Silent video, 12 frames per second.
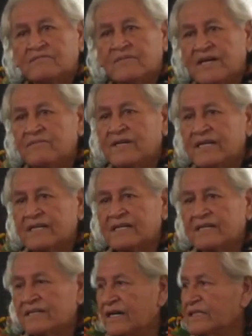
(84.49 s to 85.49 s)

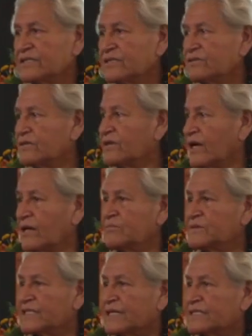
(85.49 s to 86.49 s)
Maybe that's who
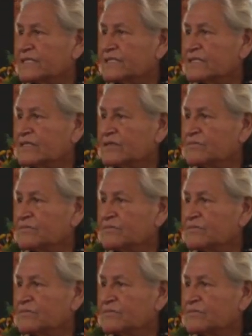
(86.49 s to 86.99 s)
helps us.